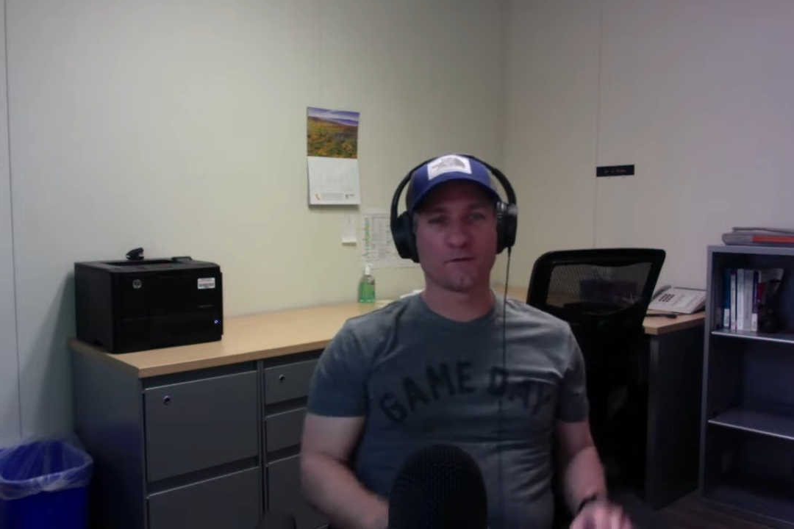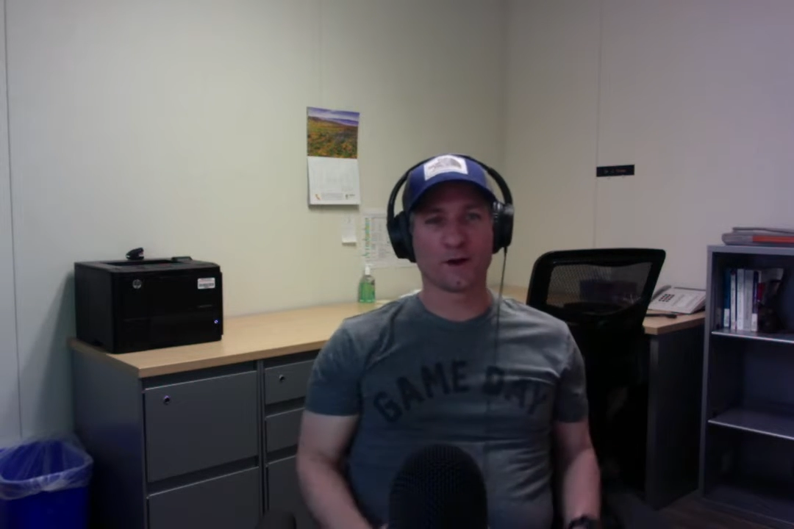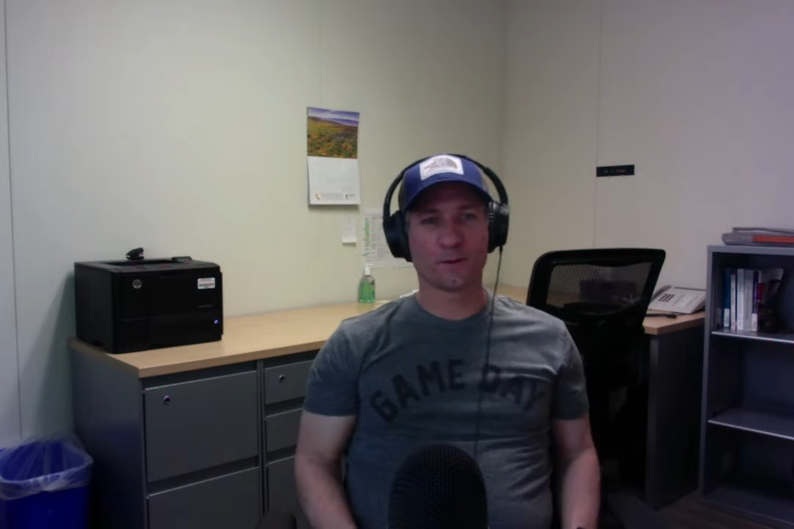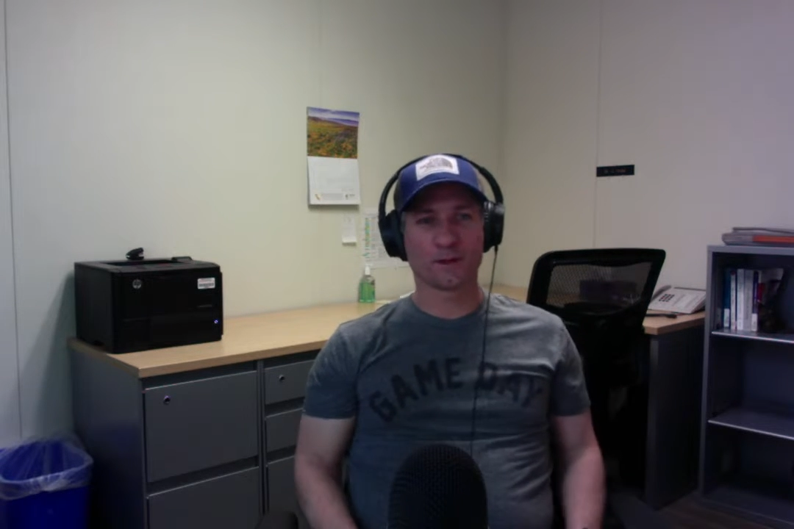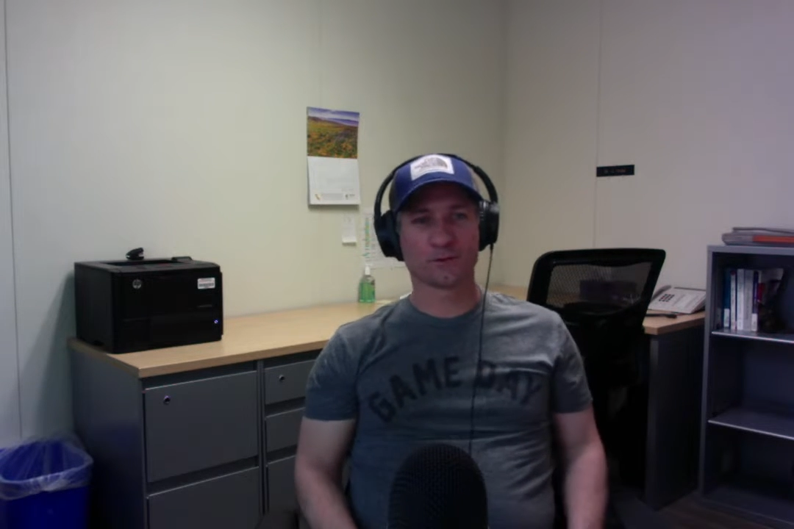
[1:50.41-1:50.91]

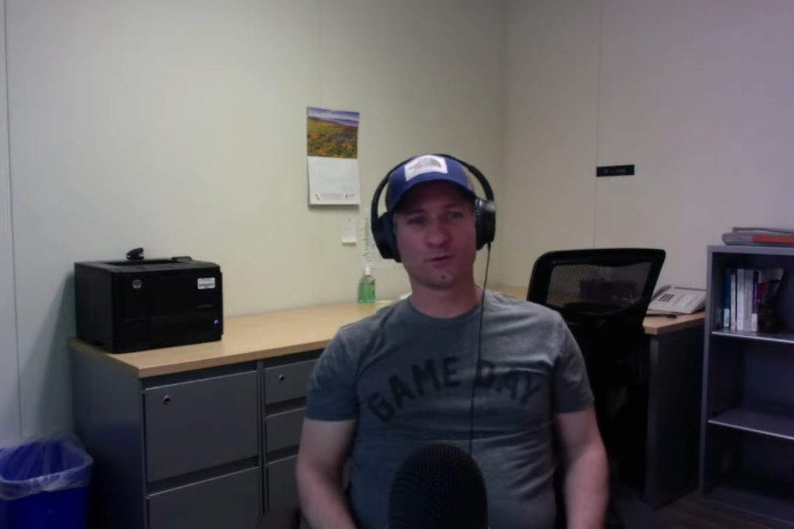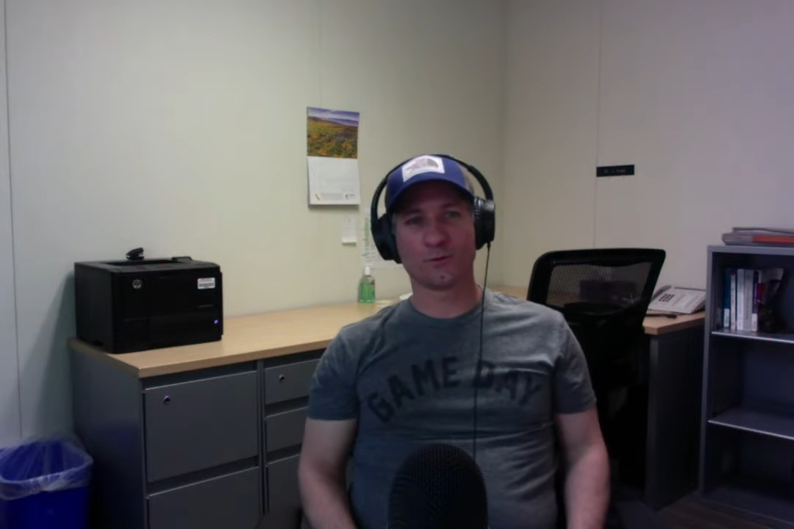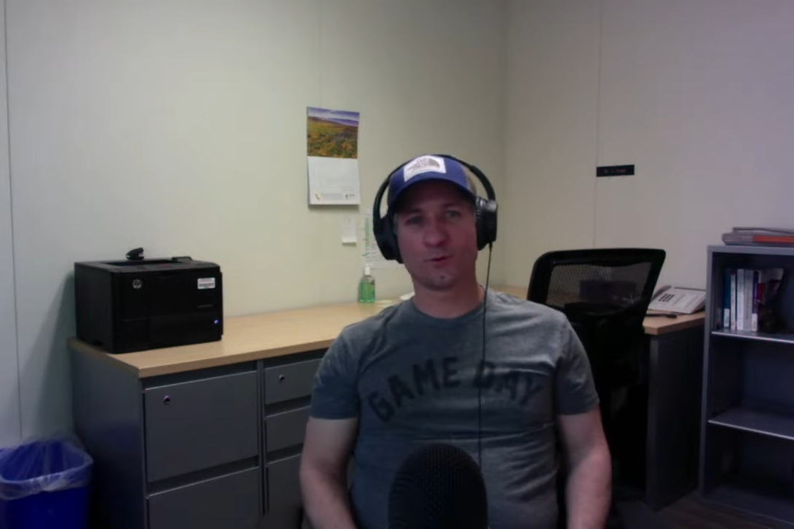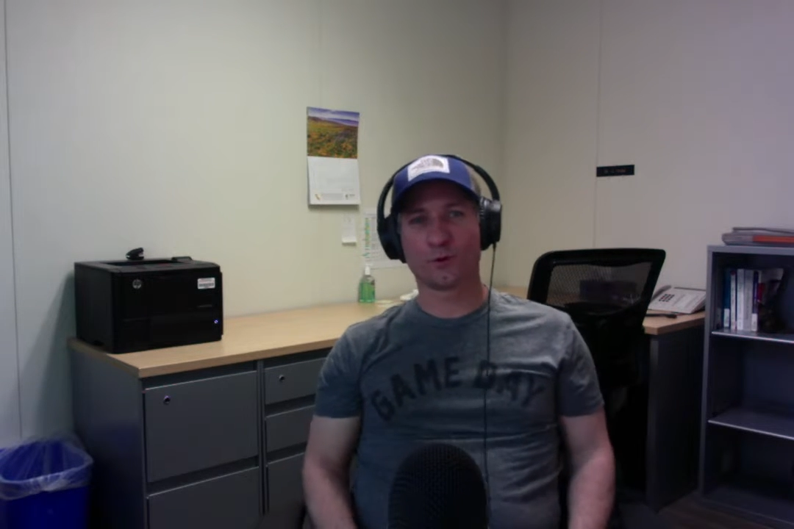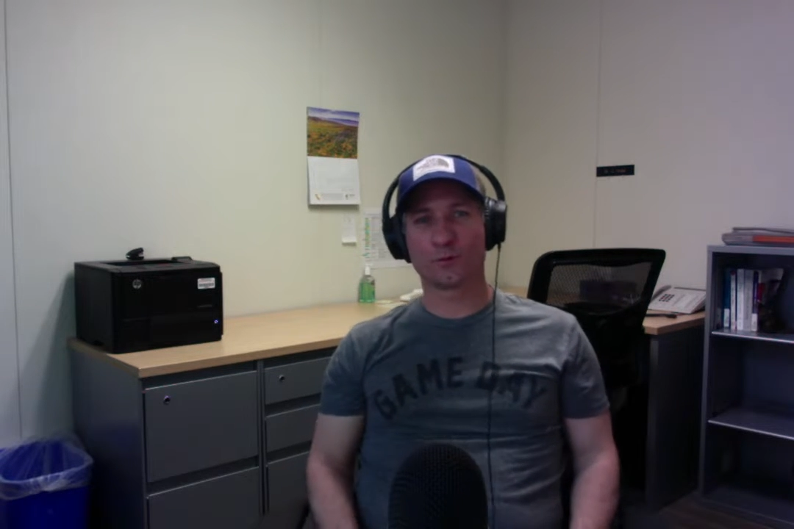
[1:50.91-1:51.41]
fundamental
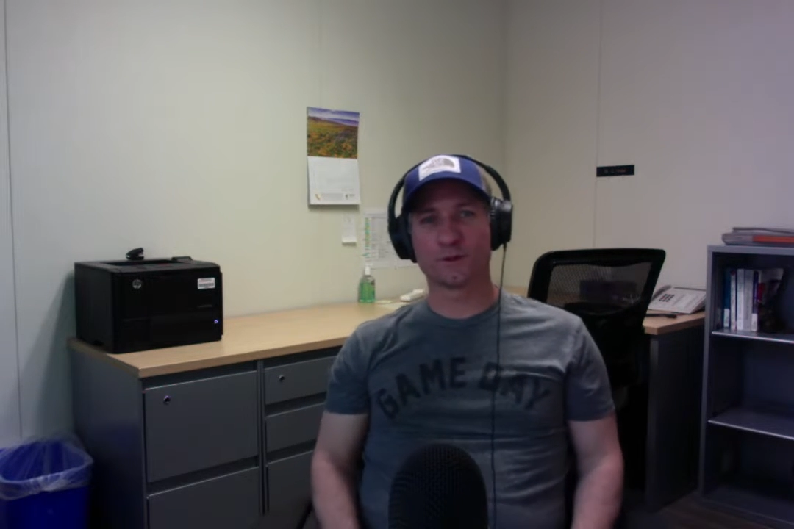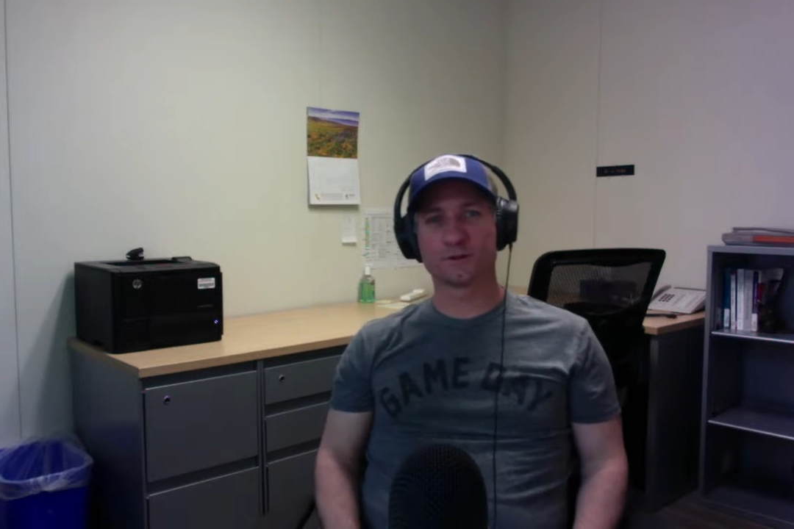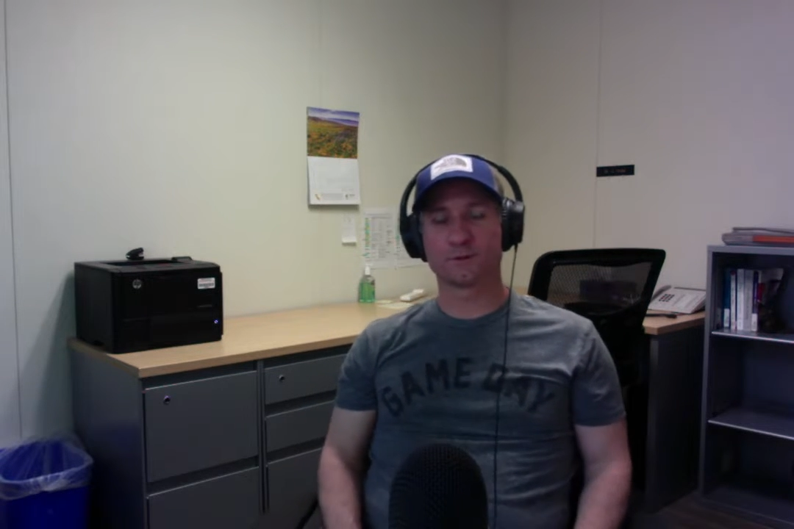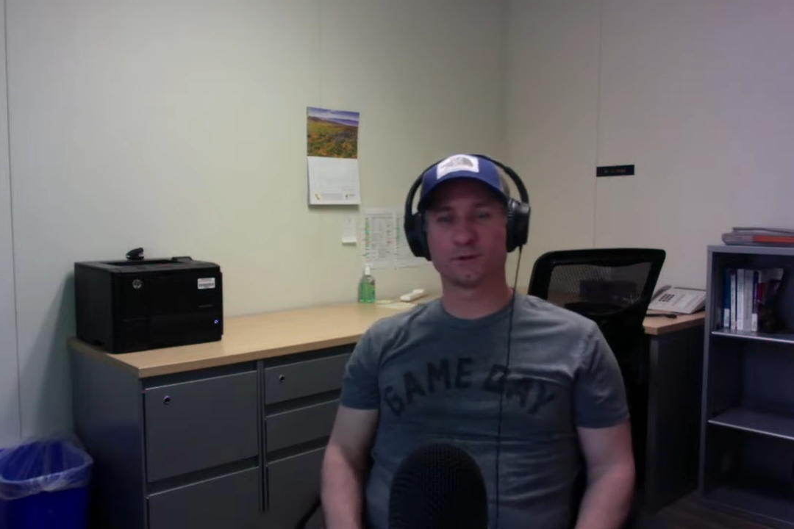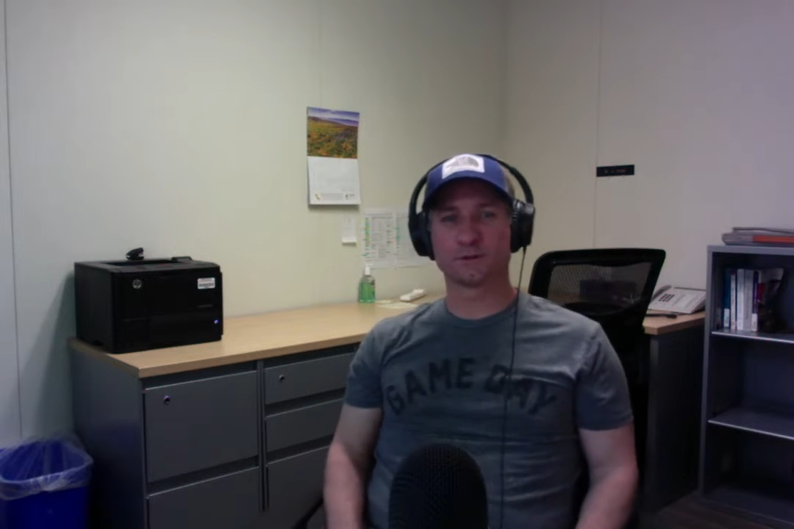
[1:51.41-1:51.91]
moral
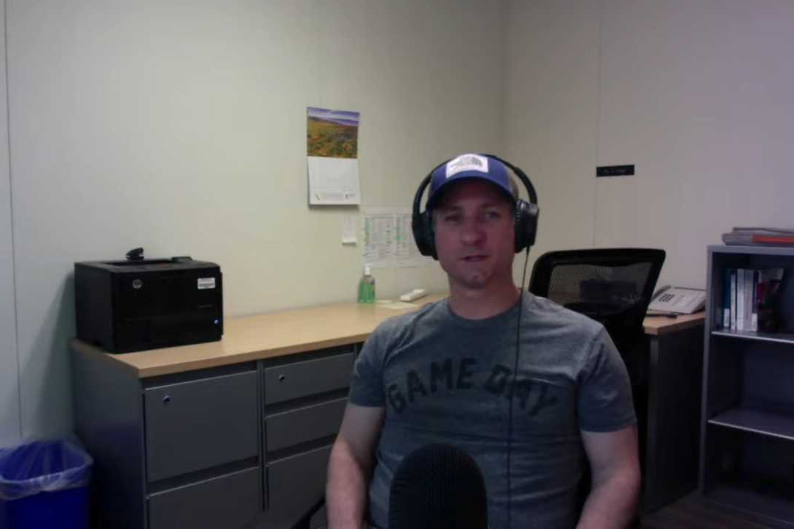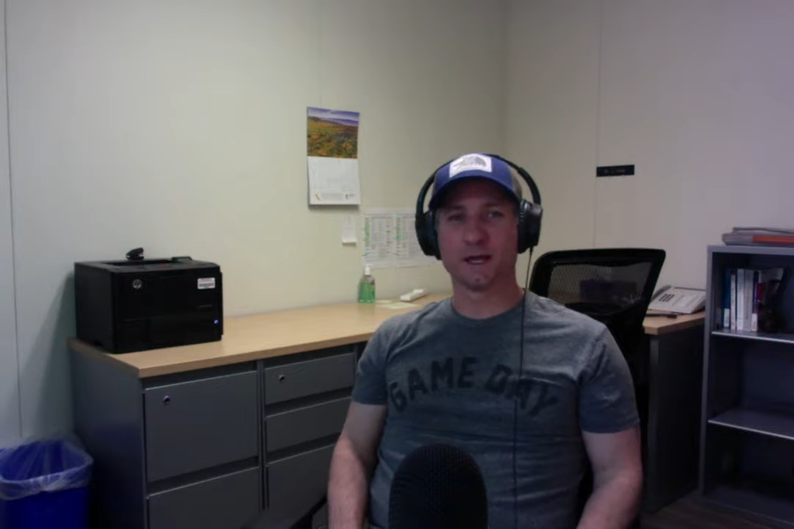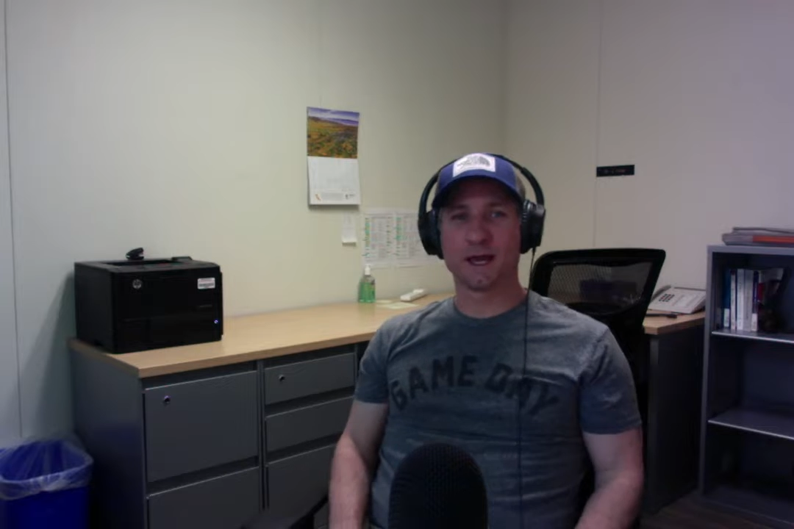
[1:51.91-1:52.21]
principles